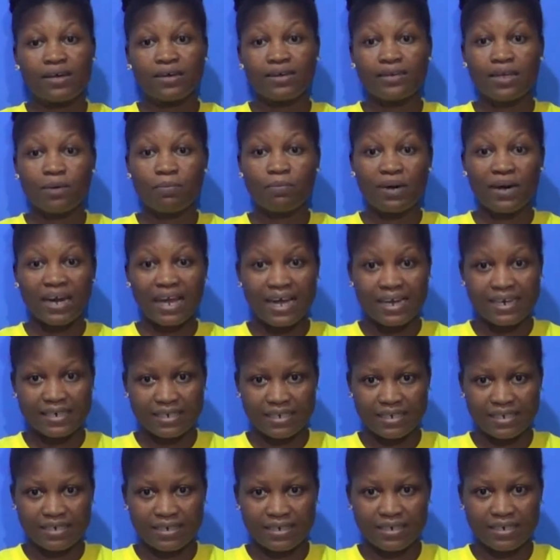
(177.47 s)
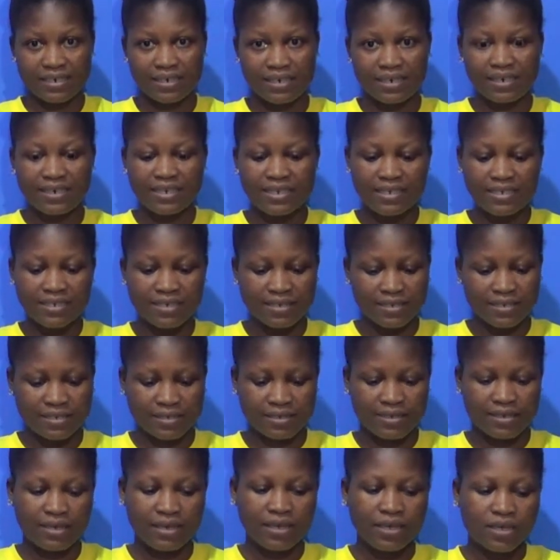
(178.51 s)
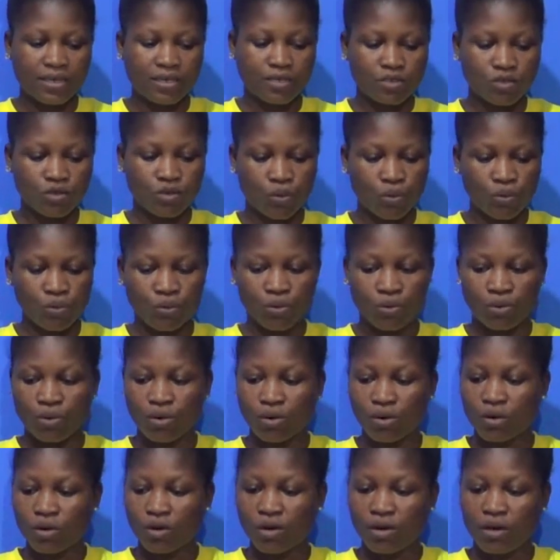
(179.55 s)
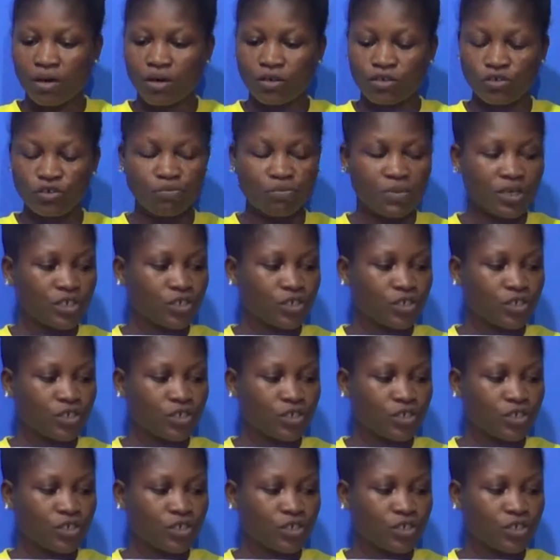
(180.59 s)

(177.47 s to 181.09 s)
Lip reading: the blood. Yes, so you make